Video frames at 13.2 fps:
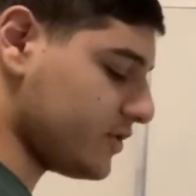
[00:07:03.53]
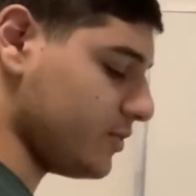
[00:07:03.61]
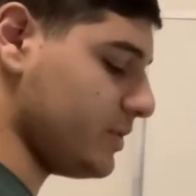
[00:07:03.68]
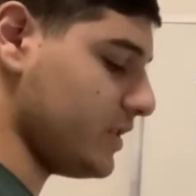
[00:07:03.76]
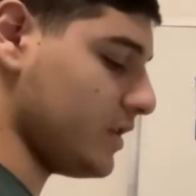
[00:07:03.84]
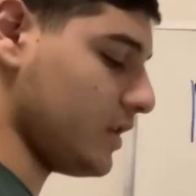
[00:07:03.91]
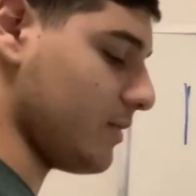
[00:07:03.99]
would be
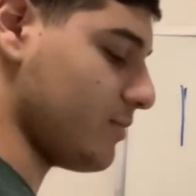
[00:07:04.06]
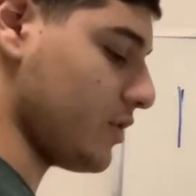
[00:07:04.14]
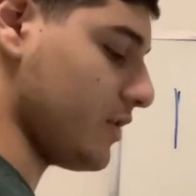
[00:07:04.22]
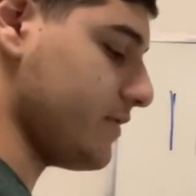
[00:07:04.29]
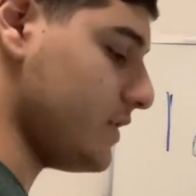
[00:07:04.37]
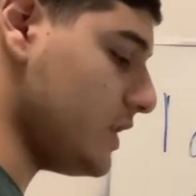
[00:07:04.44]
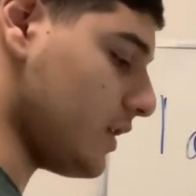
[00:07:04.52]
the number
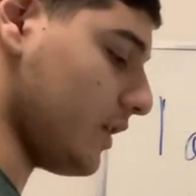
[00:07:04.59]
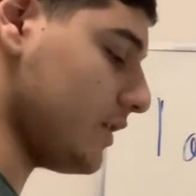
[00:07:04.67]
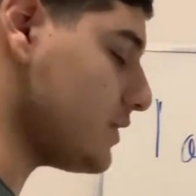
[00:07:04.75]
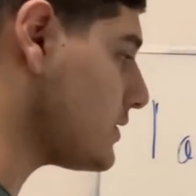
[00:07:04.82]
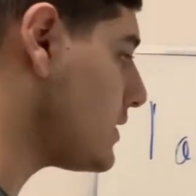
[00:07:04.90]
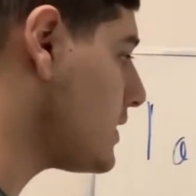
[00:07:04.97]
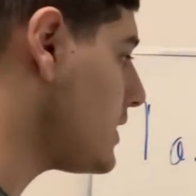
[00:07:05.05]
of
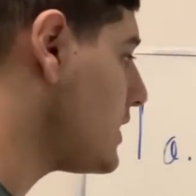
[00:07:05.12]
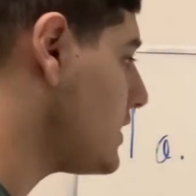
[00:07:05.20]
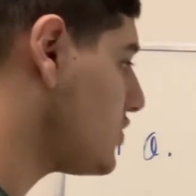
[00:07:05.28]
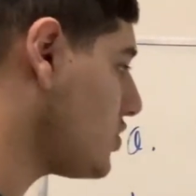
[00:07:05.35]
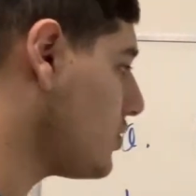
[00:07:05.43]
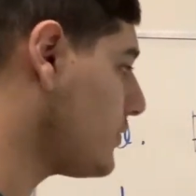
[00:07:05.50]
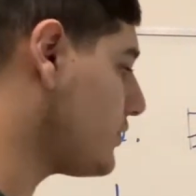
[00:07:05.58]
years.
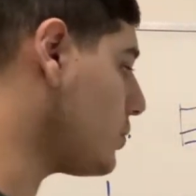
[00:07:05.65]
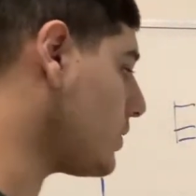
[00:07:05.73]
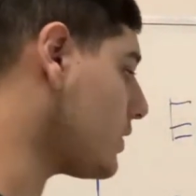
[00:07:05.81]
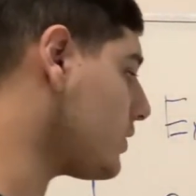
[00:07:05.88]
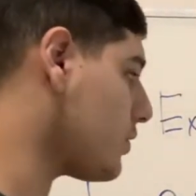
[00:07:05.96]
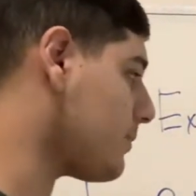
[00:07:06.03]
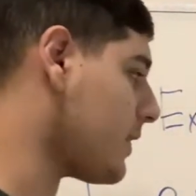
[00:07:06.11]
So if you want to
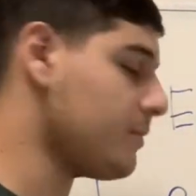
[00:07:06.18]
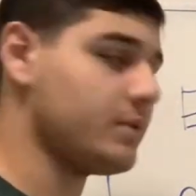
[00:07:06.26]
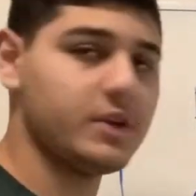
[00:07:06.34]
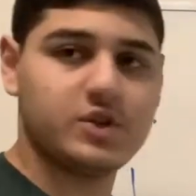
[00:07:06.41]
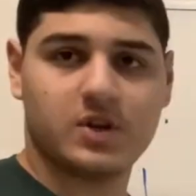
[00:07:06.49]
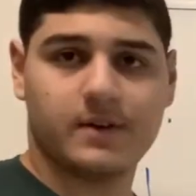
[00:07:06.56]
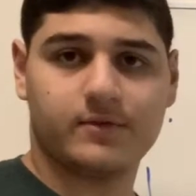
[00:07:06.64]
know the
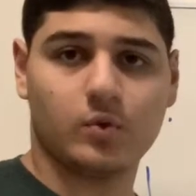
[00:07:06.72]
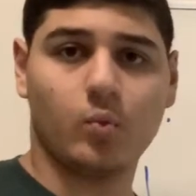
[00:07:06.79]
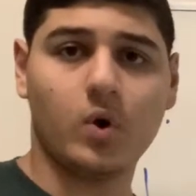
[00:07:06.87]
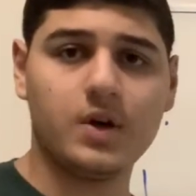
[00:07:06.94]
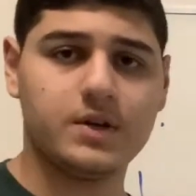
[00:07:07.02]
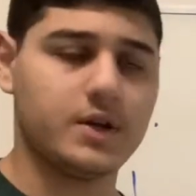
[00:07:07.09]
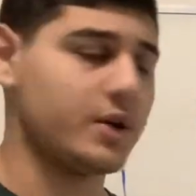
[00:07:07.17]
population after
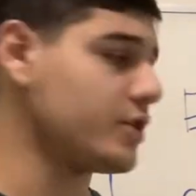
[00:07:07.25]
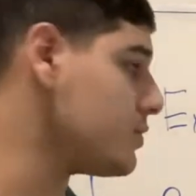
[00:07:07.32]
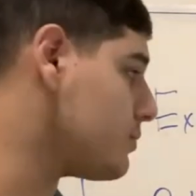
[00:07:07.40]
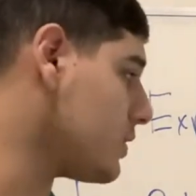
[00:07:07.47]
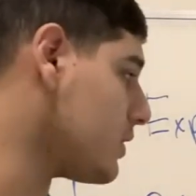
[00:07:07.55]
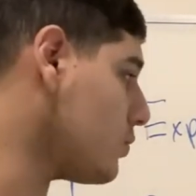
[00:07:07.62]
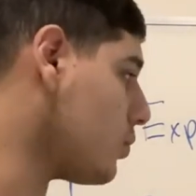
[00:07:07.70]
1 year, you
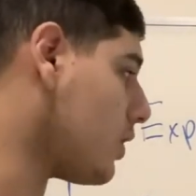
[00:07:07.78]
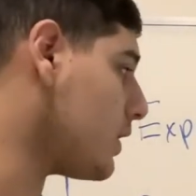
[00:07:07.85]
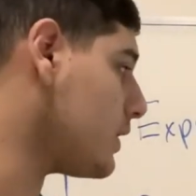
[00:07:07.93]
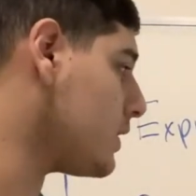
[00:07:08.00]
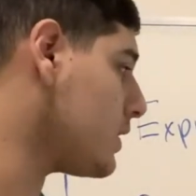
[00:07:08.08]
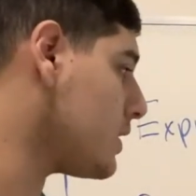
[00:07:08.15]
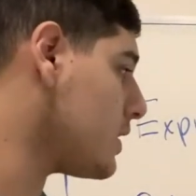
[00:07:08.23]
put in 1,
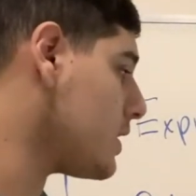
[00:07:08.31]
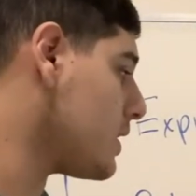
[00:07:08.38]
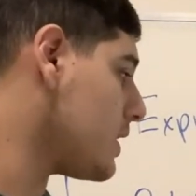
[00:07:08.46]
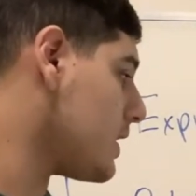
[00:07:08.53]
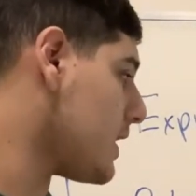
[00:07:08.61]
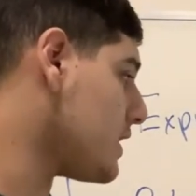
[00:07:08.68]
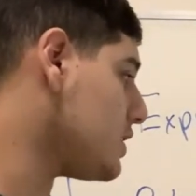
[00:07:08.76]

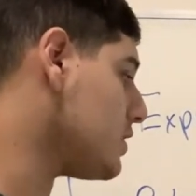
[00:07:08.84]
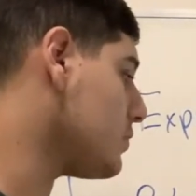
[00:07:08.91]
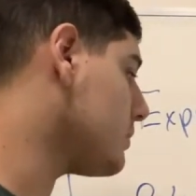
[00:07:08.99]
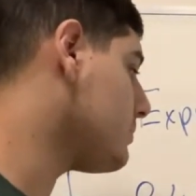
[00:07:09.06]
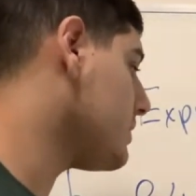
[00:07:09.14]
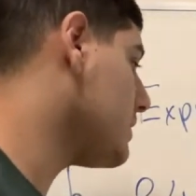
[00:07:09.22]
and it would be